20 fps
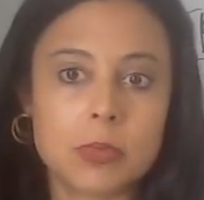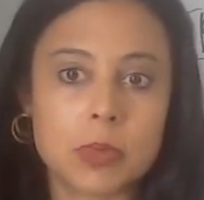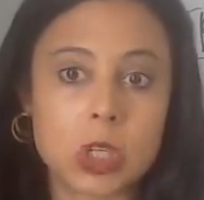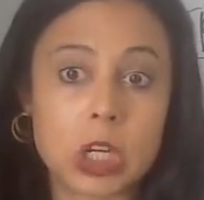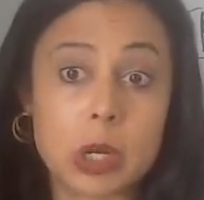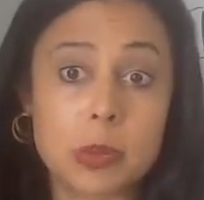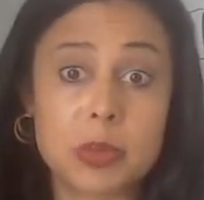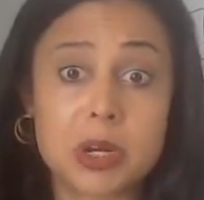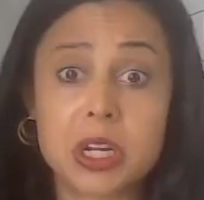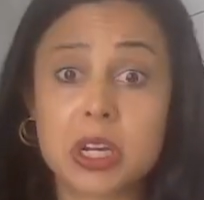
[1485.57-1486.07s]

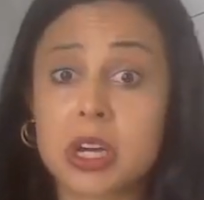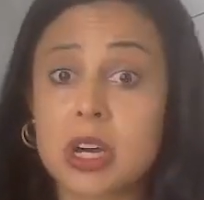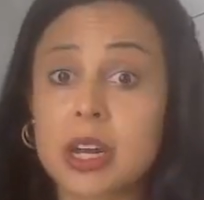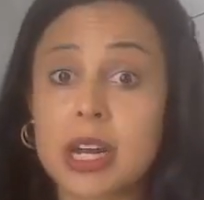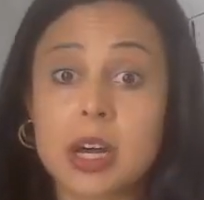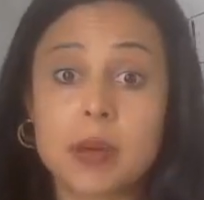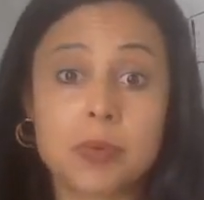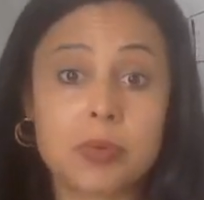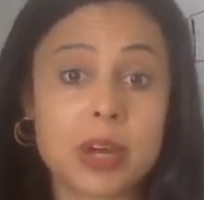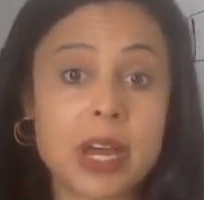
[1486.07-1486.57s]
I'm gonna cut
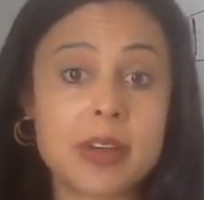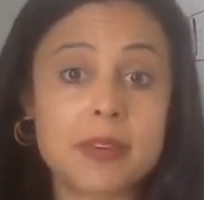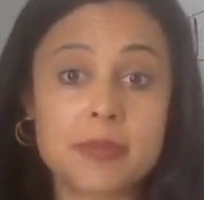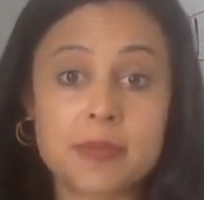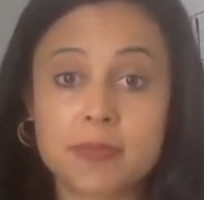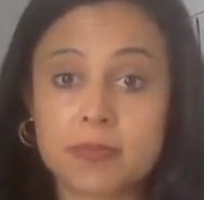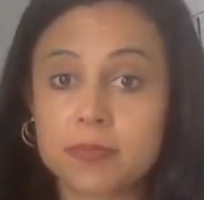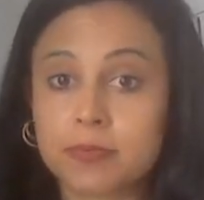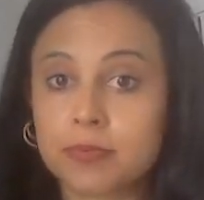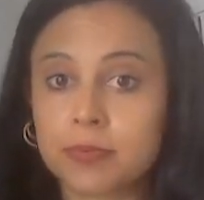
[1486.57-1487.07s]
out bread
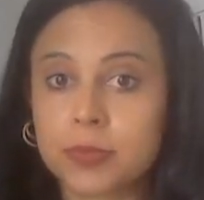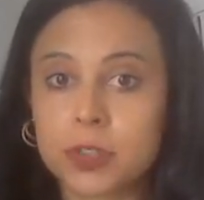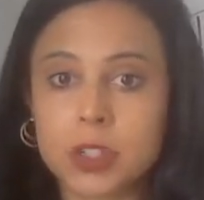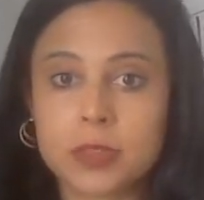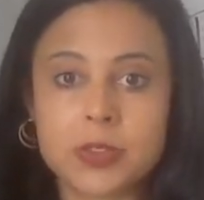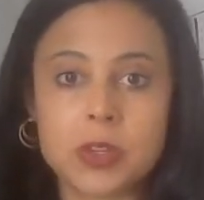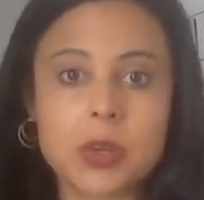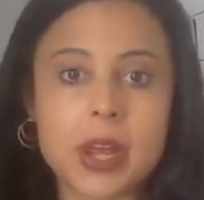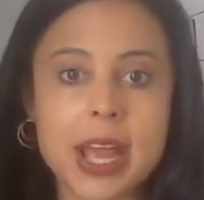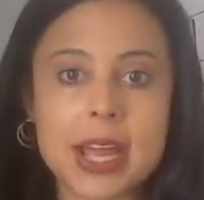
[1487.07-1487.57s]
for
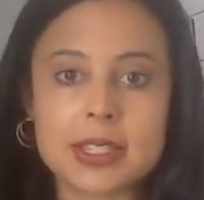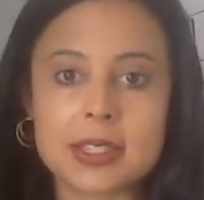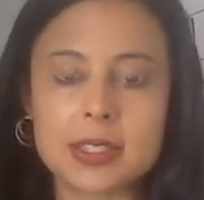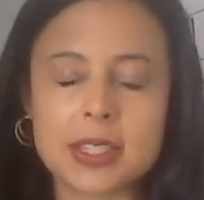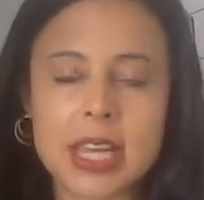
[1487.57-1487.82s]
a few days and